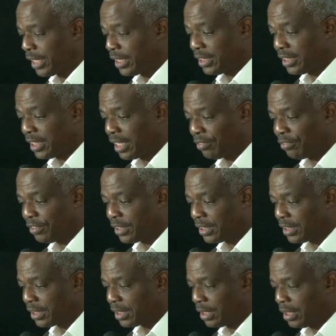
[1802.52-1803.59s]
Nigeria
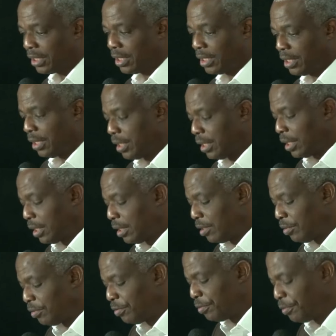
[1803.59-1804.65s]
faces.
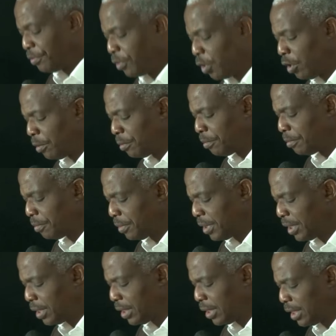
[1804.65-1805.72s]
From
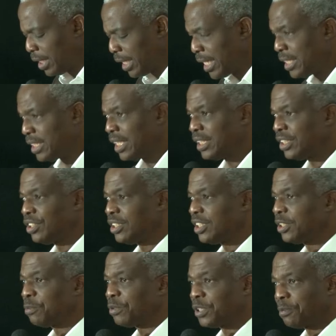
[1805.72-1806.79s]
the
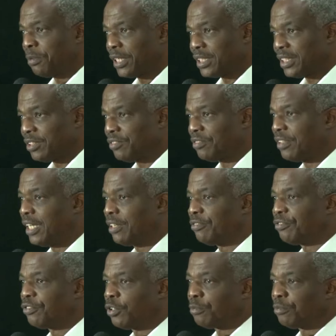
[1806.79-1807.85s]
NESG's perspective
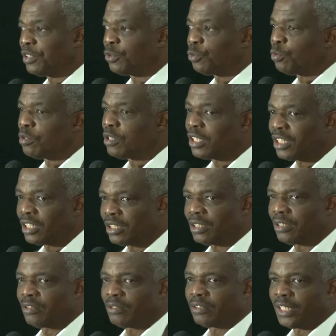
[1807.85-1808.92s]
and from the work
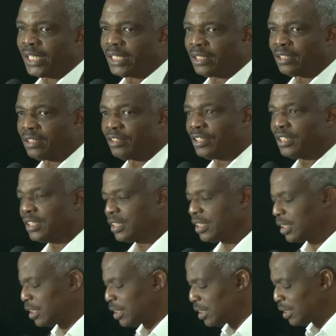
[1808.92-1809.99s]
that the
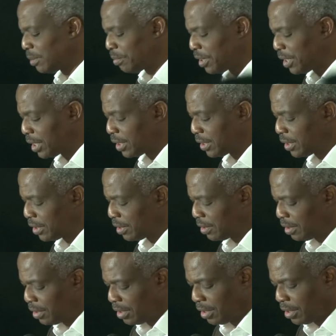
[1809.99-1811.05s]
research team does,
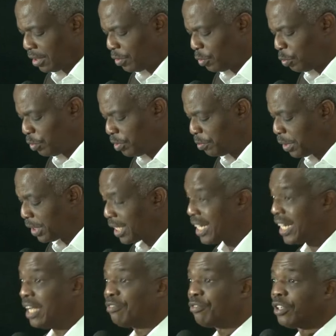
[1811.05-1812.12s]
we've been
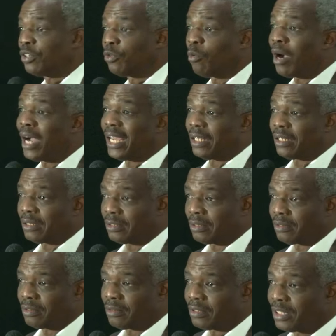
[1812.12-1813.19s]
clear for a while,
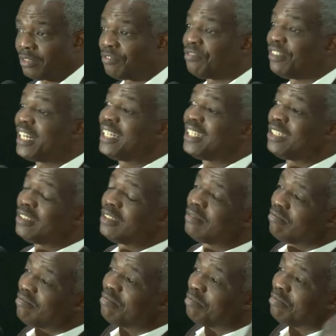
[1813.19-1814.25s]
a very,
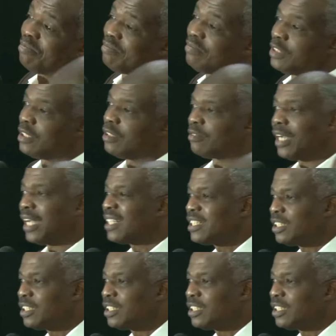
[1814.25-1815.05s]
you know, at